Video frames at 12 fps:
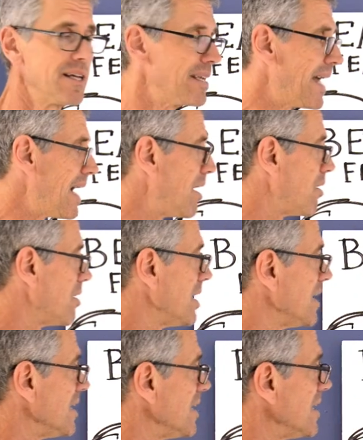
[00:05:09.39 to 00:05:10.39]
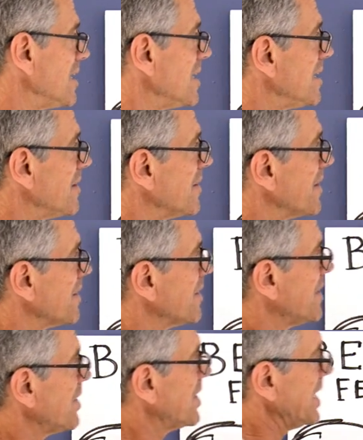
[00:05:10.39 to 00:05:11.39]
Now,
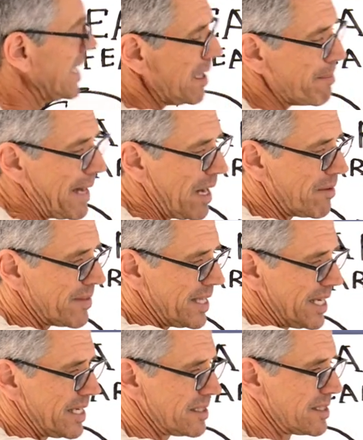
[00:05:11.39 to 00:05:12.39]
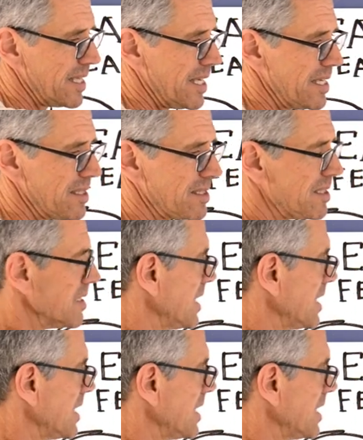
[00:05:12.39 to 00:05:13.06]
the thing about this is,